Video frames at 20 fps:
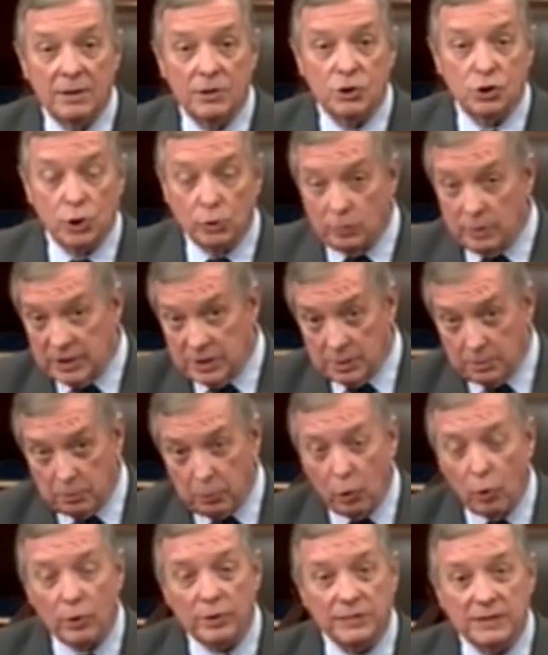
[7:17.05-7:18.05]
Should we
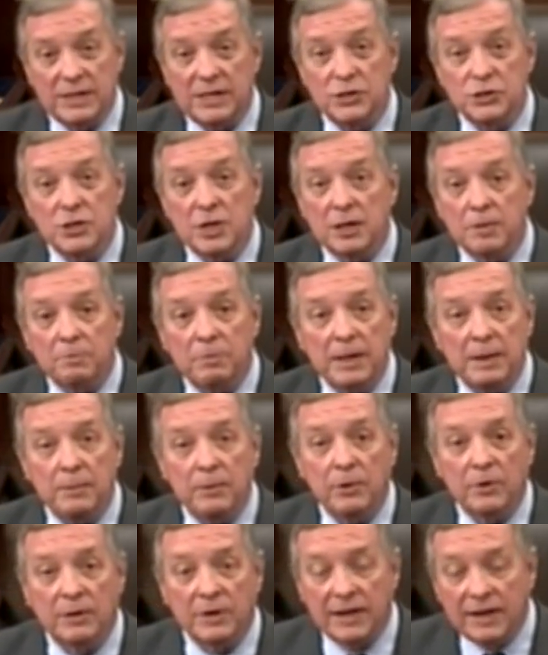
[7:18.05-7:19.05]
deport these young
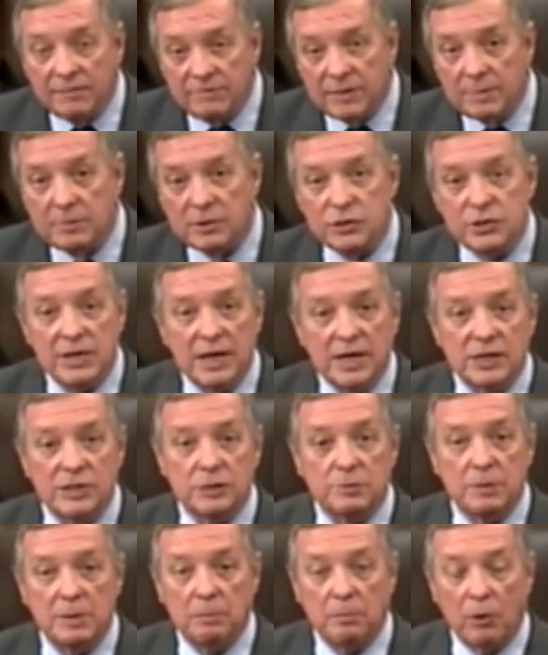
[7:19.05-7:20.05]
people or give them a chance
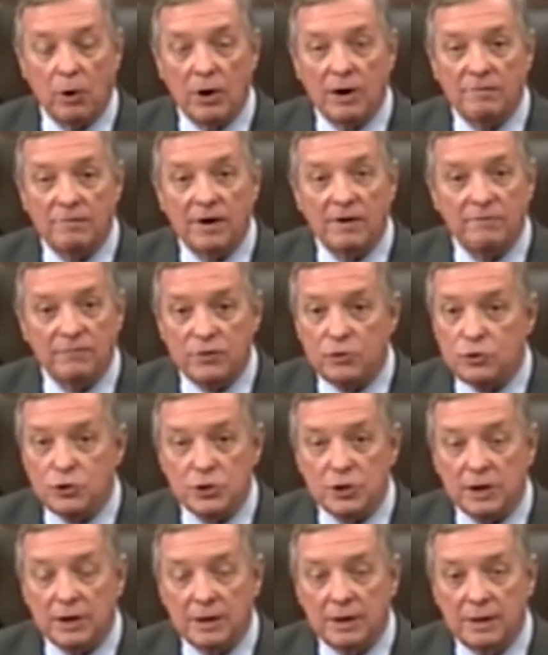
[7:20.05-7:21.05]
to be part of our
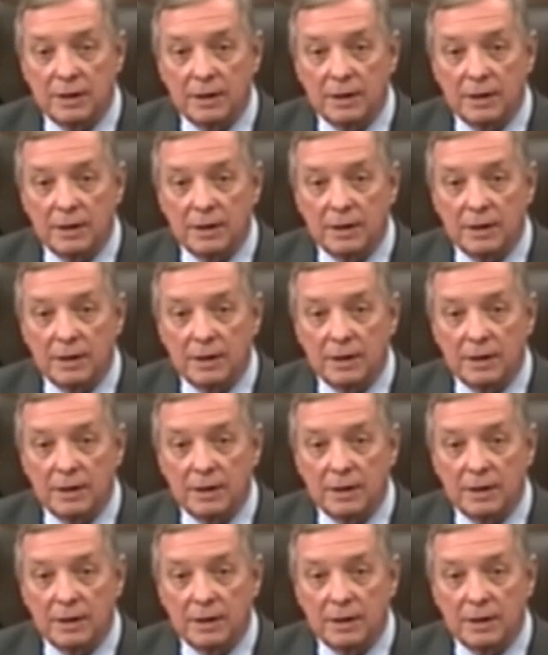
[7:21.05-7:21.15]
future?